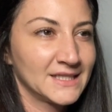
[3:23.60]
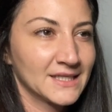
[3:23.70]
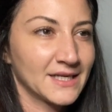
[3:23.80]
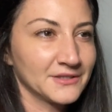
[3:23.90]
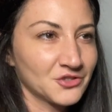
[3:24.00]

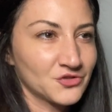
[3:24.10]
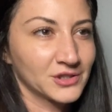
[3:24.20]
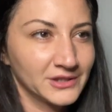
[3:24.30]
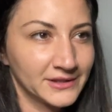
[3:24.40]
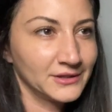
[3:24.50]
kind of
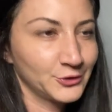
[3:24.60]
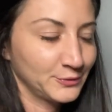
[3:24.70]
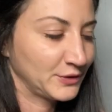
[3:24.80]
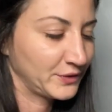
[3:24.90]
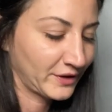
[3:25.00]
struggling a little
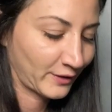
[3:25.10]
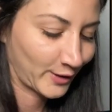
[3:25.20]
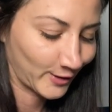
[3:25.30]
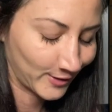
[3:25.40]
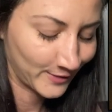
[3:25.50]
bit with
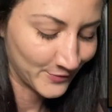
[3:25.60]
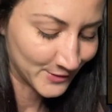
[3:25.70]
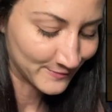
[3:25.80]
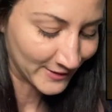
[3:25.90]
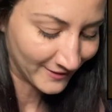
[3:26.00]
it um,
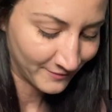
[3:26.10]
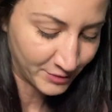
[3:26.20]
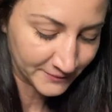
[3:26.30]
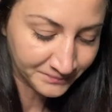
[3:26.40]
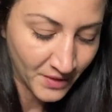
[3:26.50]
this month,
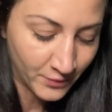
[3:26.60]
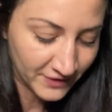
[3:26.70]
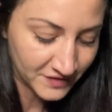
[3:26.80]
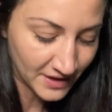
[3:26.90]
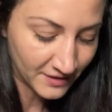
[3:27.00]
but we
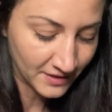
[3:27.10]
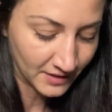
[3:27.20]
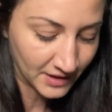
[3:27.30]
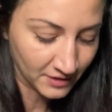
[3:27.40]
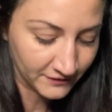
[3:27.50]
have Death and the
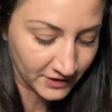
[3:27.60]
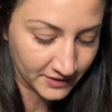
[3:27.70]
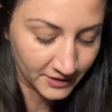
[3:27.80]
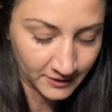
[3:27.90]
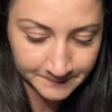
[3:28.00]
Hierophant
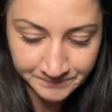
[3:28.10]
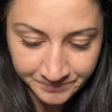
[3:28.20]
here.